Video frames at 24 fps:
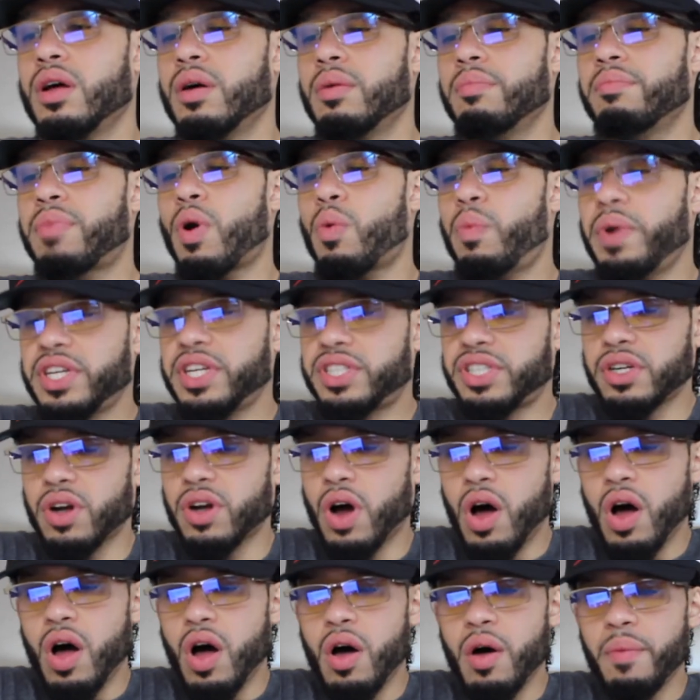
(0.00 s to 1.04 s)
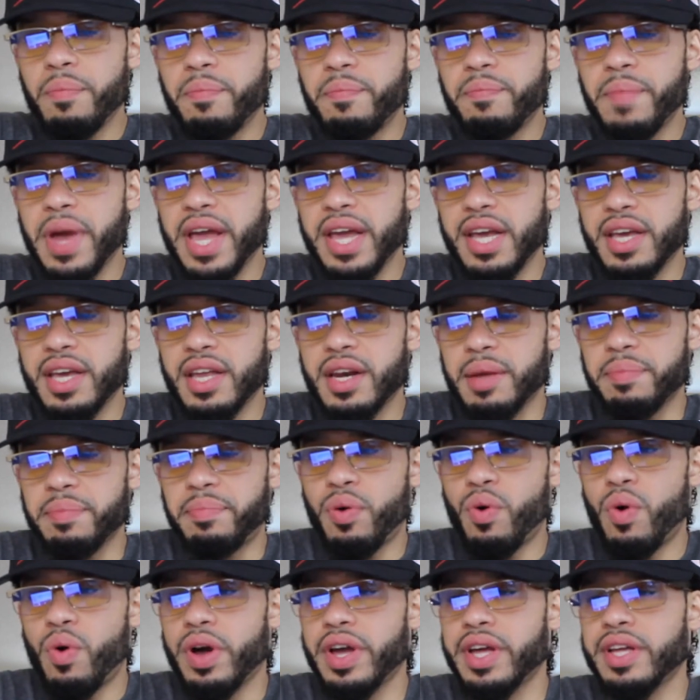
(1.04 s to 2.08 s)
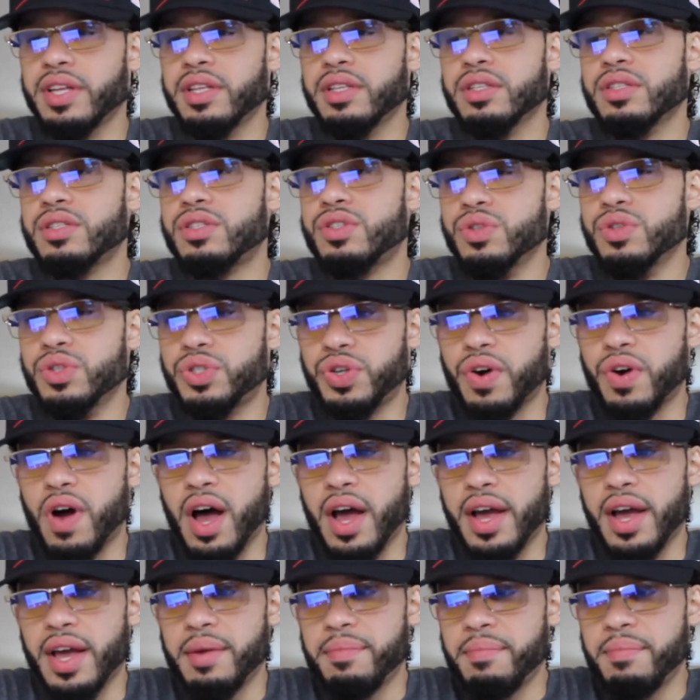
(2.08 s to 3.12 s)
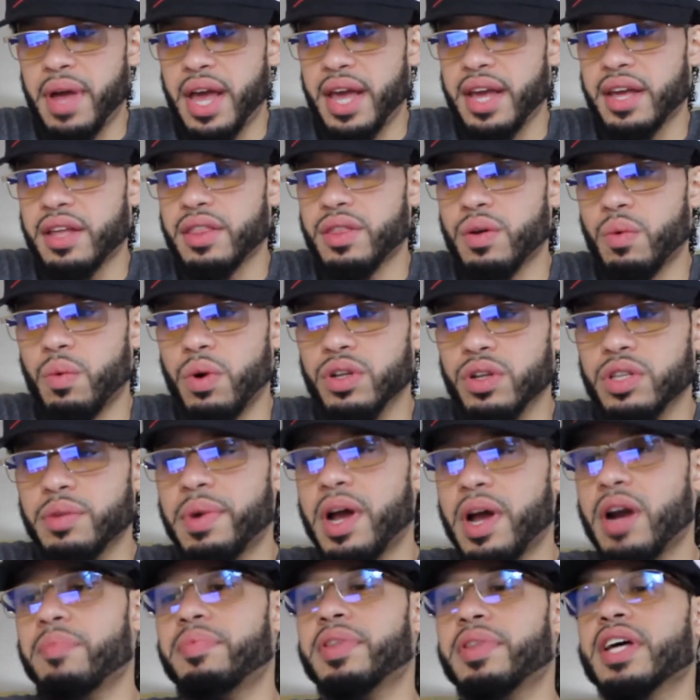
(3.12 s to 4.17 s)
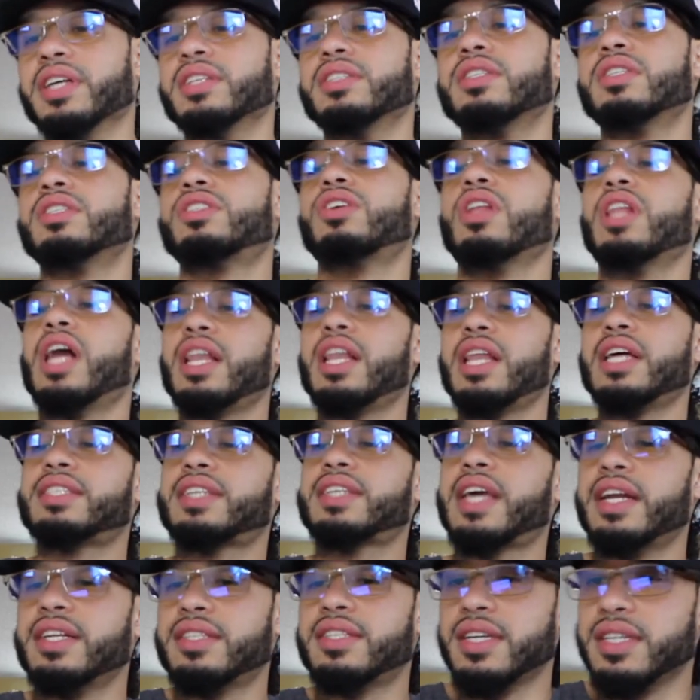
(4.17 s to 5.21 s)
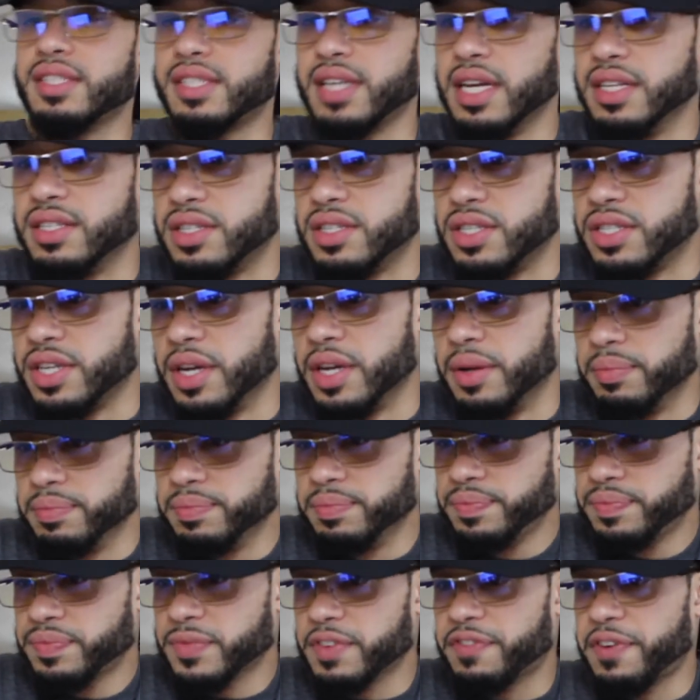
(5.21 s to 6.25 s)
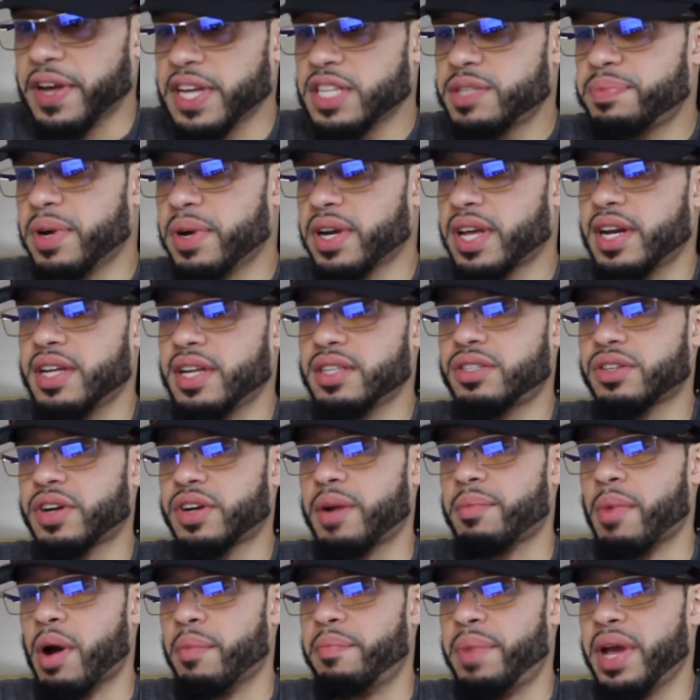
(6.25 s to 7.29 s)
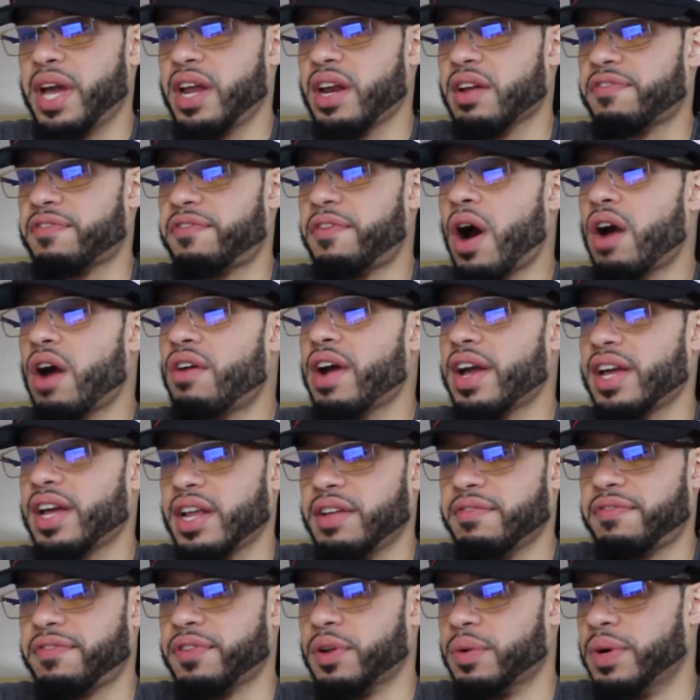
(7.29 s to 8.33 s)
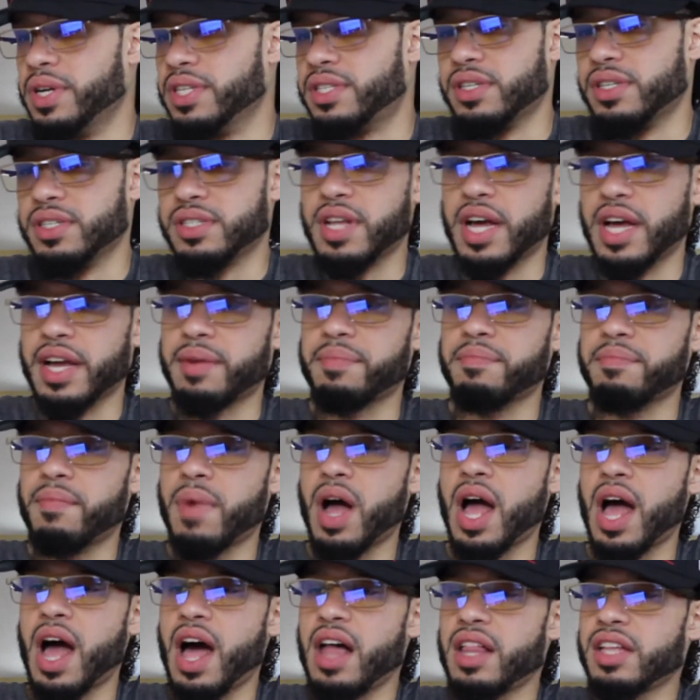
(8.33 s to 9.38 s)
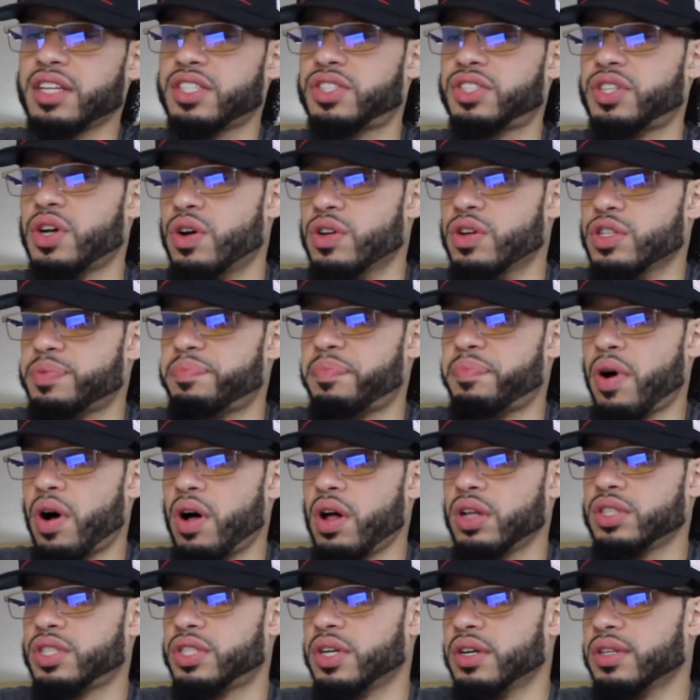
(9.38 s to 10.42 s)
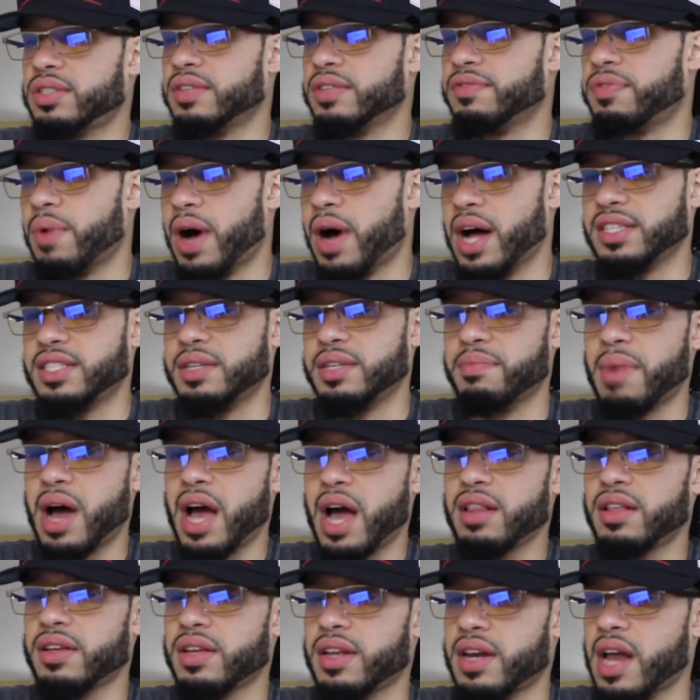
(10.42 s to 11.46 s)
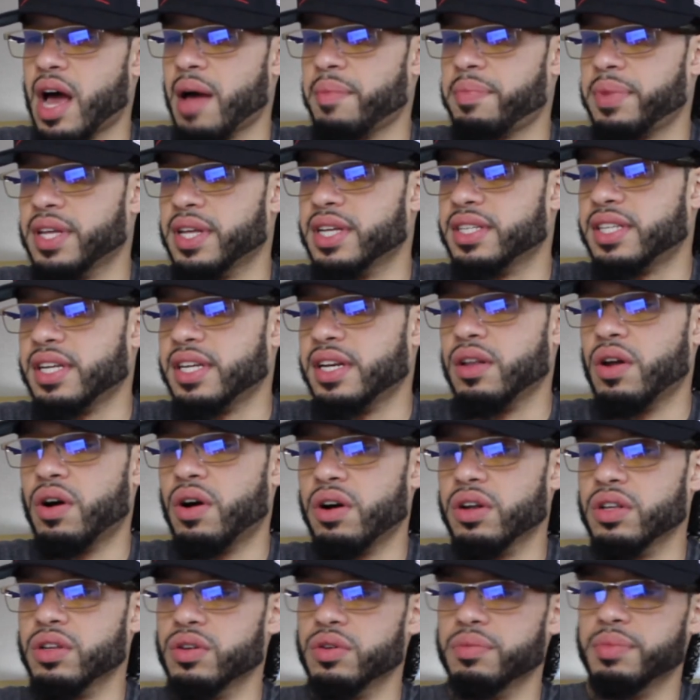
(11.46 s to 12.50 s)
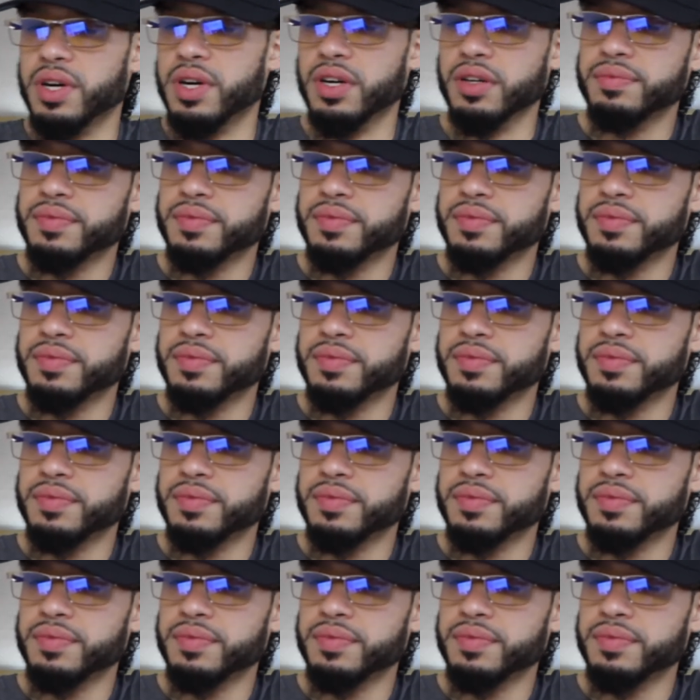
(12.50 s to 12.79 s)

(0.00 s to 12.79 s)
But we should all make it a point to try and make the world a better place. So let's get into the censorship. Facebook and Instagram are banning far-right influencers like Alex Jones, Paul Joseph Watson, Milo Yiannopoulos, and Laura Loomer.